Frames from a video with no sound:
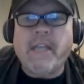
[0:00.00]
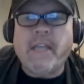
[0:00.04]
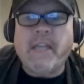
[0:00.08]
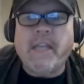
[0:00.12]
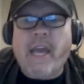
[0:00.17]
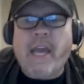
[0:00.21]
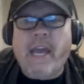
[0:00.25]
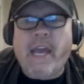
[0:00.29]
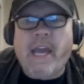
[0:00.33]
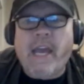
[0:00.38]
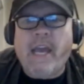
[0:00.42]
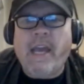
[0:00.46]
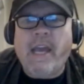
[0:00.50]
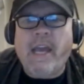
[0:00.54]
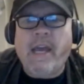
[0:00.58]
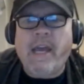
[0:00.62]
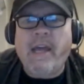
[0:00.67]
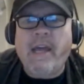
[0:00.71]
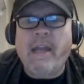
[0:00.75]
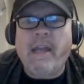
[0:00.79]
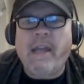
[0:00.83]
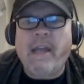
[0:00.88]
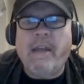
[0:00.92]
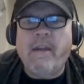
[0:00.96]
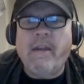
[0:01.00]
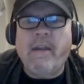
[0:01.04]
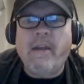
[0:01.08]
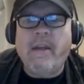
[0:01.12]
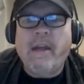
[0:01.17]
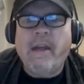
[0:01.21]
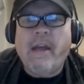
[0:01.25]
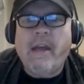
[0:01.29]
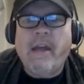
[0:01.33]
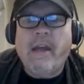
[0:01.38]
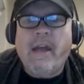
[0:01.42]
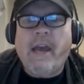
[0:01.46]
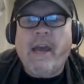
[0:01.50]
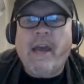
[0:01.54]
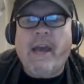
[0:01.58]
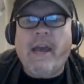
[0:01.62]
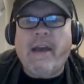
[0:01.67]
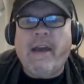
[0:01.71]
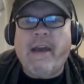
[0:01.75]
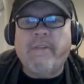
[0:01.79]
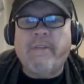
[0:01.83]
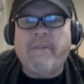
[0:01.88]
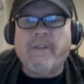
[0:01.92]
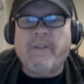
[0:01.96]
and
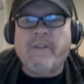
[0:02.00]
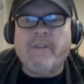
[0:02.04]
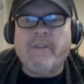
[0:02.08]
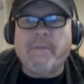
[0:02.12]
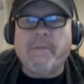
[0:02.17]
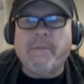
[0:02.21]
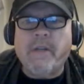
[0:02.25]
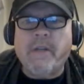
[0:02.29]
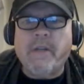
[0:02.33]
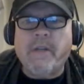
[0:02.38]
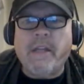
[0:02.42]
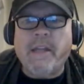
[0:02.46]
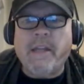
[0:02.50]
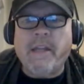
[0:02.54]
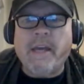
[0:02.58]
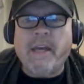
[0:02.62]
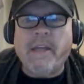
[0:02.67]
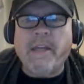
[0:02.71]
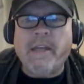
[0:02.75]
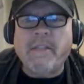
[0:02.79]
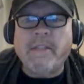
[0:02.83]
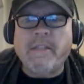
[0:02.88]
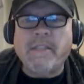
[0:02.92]
after completing that,